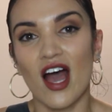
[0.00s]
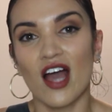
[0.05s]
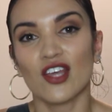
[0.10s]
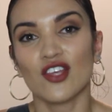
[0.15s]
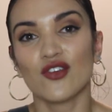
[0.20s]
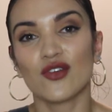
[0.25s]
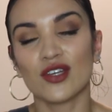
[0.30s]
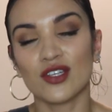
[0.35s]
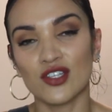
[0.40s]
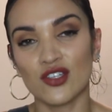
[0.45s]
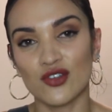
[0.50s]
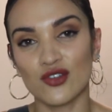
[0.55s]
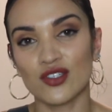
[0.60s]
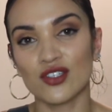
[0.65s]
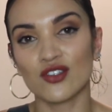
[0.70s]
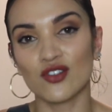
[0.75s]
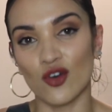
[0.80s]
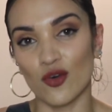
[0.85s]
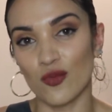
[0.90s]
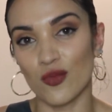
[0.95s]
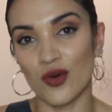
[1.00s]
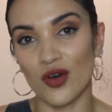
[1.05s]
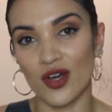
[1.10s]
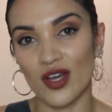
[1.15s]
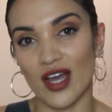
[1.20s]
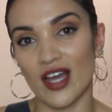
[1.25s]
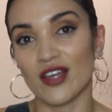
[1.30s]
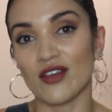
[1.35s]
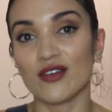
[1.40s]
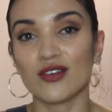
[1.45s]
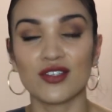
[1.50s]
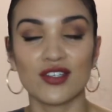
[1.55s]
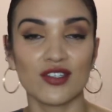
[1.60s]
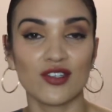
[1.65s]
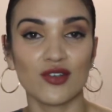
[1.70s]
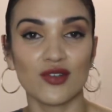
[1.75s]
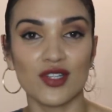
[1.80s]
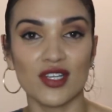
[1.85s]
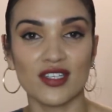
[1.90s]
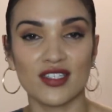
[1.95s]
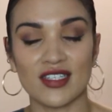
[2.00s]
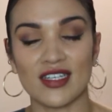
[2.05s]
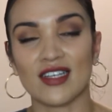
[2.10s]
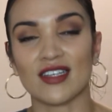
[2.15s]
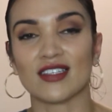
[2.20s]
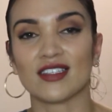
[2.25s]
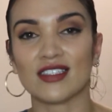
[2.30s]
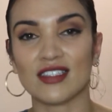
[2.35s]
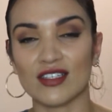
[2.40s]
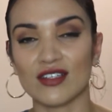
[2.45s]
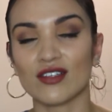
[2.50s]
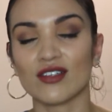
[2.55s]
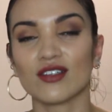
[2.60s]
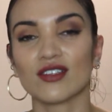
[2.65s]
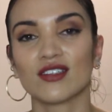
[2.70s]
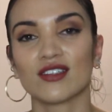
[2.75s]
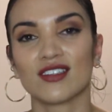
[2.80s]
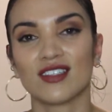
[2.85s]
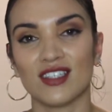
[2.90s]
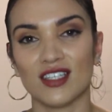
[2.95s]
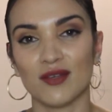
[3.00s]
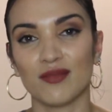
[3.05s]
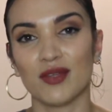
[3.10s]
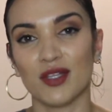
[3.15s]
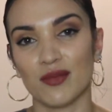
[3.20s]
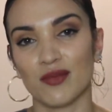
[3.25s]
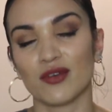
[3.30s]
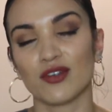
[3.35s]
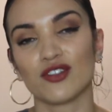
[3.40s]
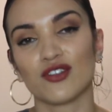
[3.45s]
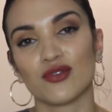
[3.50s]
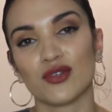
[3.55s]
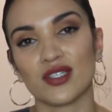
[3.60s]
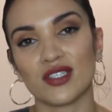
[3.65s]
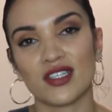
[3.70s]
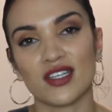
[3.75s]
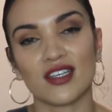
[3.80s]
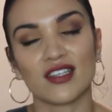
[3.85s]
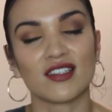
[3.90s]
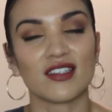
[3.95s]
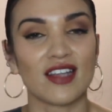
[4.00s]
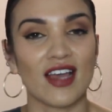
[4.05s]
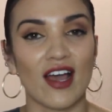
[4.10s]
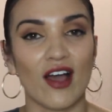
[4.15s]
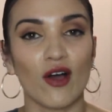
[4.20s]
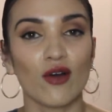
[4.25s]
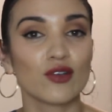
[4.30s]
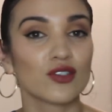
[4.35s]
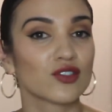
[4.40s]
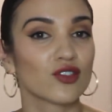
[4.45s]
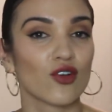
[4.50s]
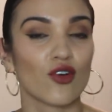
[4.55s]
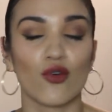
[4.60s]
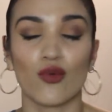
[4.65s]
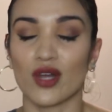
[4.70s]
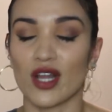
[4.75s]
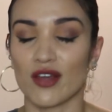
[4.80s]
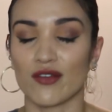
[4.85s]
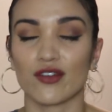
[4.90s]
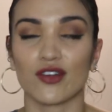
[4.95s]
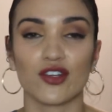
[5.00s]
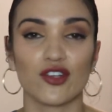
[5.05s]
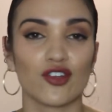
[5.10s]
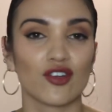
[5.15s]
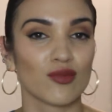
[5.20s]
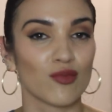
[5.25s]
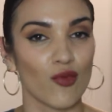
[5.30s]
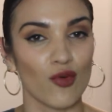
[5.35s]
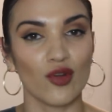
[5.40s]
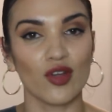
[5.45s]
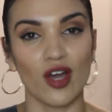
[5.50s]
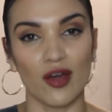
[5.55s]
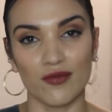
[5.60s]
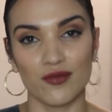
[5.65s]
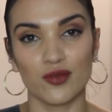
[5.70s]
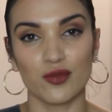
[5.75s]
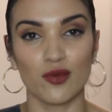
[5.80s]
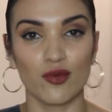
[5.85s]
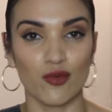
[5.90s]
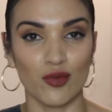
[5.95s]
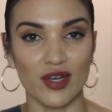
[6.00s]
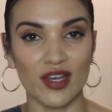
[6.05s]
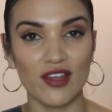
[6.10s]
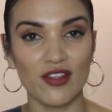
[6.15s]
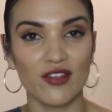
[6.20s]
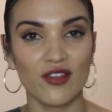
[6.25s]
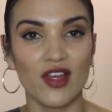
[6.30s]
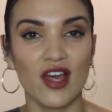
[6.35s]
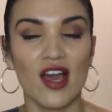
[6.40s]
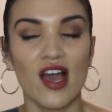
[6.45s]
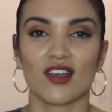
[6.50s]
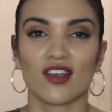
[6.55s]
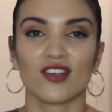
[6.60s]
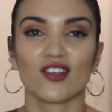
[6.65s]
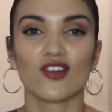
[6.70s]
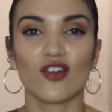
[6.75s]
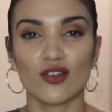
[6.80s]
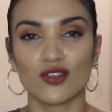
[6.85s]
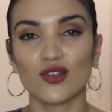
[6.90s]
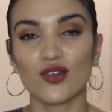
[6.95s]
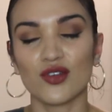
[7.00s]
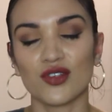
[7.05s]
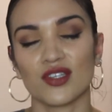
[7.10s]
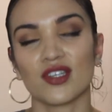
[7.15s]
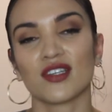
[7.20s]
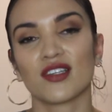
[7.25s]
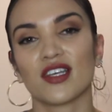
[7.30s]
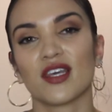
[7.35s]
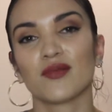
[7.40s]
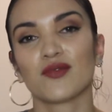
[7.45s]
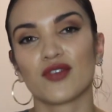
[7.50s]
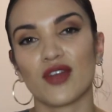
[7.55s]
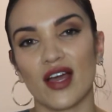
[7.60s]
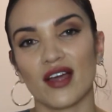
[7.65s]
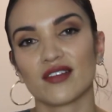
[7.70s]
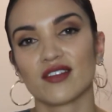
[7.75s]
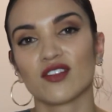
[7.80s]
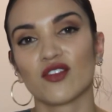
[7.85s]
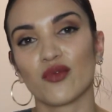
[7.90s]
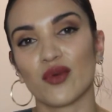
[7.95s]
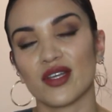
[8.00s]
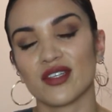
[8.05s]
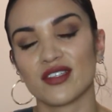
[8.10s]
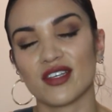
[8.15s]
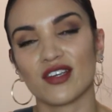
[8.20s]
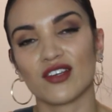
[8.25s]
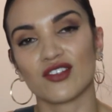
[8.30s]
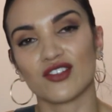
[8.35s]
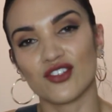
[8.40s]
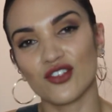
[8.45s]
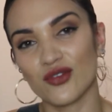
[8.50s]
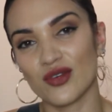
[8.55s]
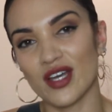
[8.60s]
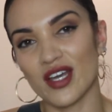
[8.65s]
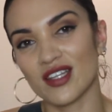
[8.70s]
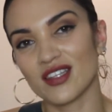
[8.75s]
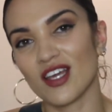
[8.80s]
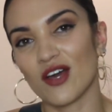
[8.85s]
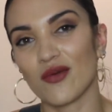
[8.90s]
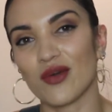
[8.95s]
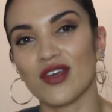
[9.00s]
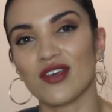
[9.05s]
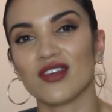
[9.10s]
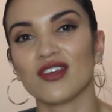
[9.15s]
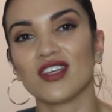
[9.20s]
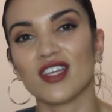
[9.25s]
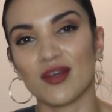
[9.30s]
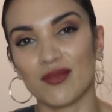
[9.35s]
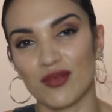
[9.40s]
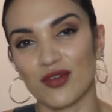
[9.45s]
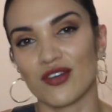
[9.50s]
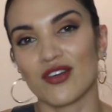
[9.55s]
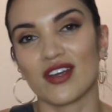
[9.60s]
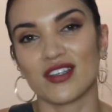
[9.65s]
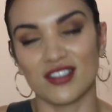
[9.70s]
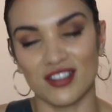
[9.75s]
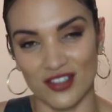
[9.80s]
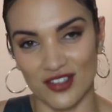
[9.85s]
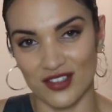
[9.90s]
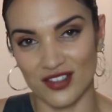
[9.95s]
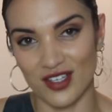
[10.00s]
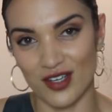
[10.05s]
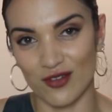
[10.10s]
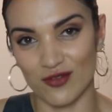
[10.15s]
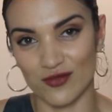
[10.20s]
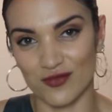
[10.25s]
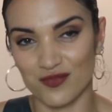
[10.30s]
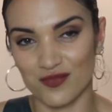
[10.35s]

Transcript: You can use a notebook. I used to do this and I still see people doing this now, so whatever you're more comfortable with. You're also using it to keep track of the weights that you're doing, that way you can keep progressing yourself.